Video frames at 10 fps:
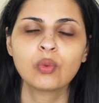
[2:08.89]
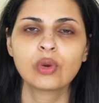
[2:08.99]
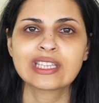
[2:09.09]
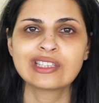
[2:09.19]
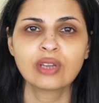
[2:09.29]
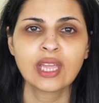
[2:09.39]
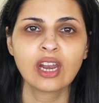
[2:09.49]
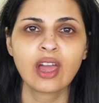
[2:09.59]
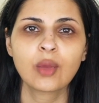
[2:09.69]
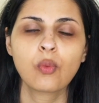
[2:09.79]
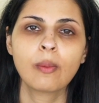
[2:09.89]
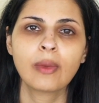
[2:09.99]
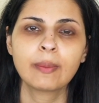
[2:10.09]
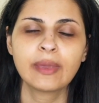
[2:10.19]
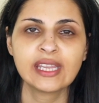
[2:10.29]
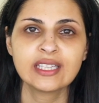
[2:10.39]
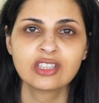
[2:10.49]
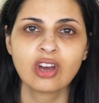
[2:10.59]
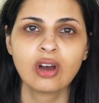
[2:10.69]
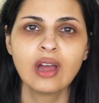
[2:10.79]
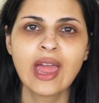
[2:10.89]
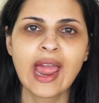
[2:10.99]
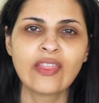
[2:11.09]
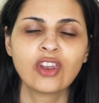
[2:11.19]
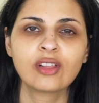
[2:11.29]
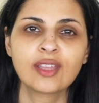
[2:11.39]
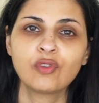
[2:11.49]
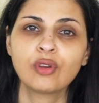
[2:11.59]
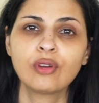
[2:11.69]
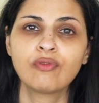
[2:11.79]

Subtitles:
what it's looking like, what my opinions are, and then I'll give you